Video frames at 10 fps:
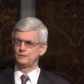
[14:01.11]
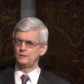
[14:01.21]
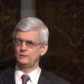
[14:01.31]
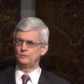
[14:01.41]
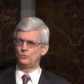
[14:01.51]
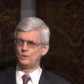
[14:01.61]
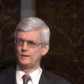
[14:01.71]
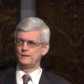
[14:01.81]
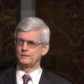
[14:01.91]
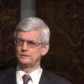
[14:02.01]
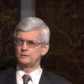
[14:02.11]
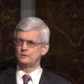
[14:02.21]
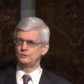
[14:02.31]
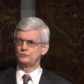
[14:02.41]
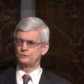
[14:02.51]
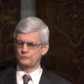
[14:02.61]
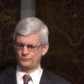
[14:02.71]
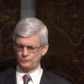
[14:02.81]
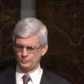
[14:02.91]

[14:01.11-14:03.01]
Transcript: and the wine in just a few